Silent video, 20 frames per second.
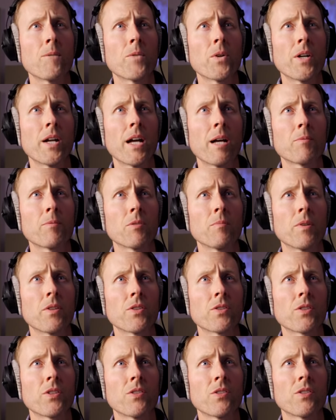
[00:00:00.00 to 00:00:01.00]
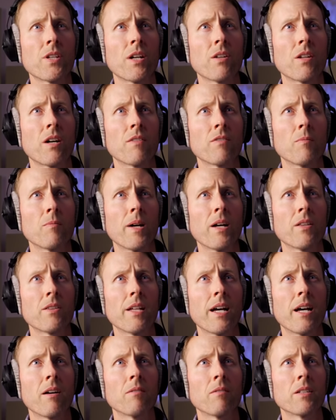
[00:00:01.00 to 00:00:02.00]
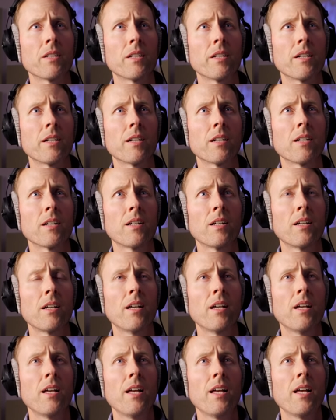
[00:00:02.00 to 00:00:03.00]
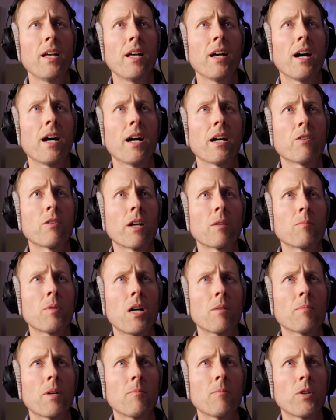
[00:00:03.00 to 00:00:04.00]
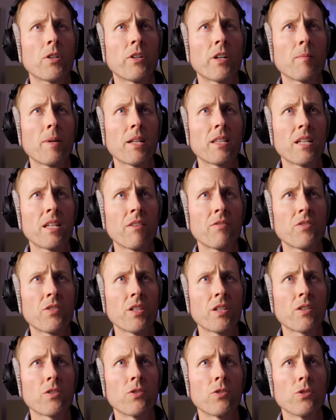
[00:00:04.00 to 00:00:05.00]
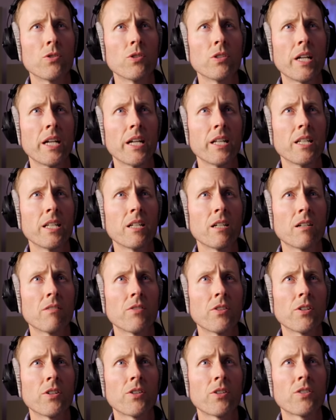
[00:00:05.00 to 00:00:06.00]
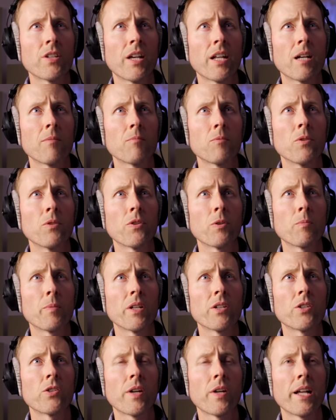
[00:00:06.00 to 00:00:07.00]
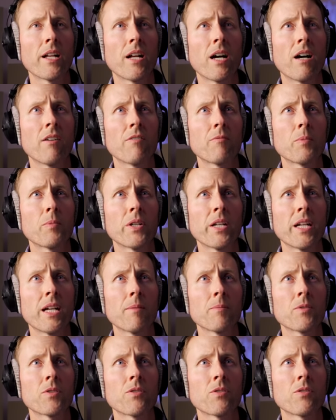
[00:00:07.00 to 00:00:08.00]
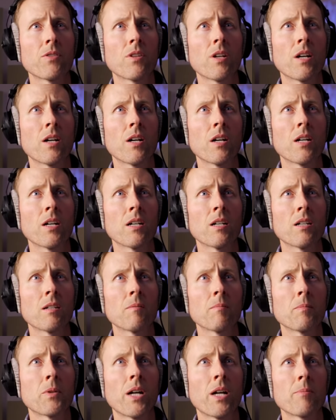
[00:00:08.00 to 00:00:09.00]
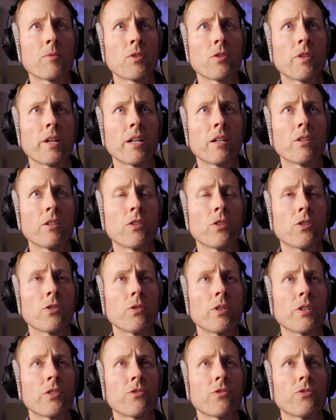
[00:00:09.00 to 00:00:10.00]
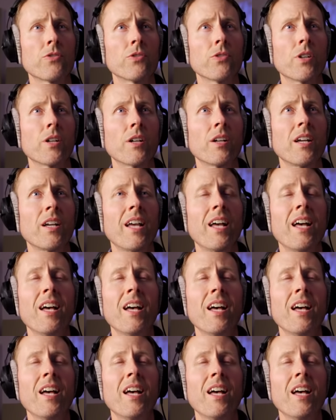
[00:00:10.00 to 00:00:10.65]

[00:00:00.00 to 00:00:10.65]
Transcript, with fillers: Perhaps some others can sound off about that one here. Uh, Greg Palmer, I'm wondering about the F six dual A D converter setup. Will there be a trade-off? Preamps, um, perhaps a greater noise floor.